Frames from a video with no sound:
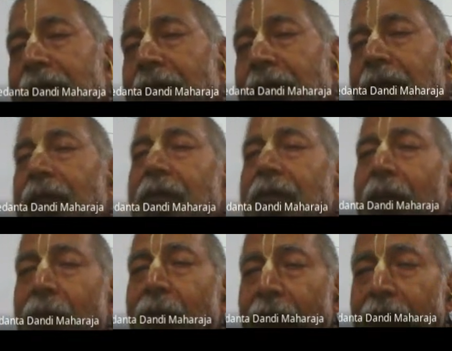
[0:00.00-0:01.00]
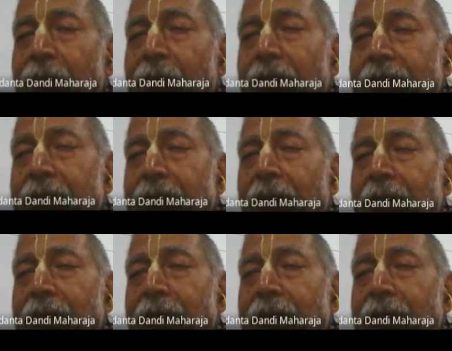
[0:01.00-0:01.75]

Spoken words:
Same way in bhakti also.